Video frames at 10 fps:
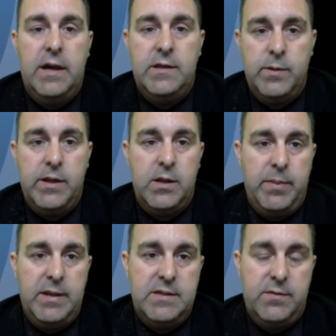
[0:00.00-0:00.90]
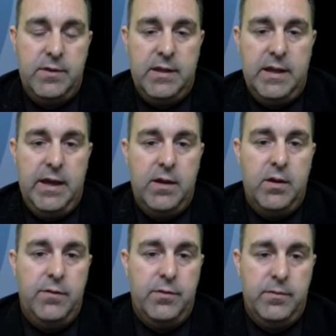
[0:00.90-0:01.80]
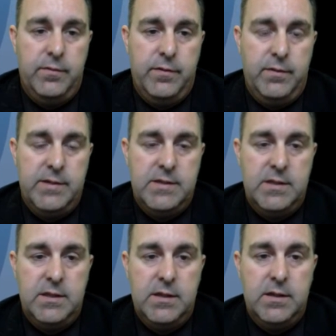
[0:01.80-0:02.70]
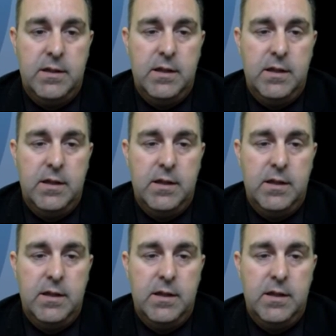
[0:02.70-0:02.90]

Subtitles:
That's where you're going to base everything out of for the rest of the year.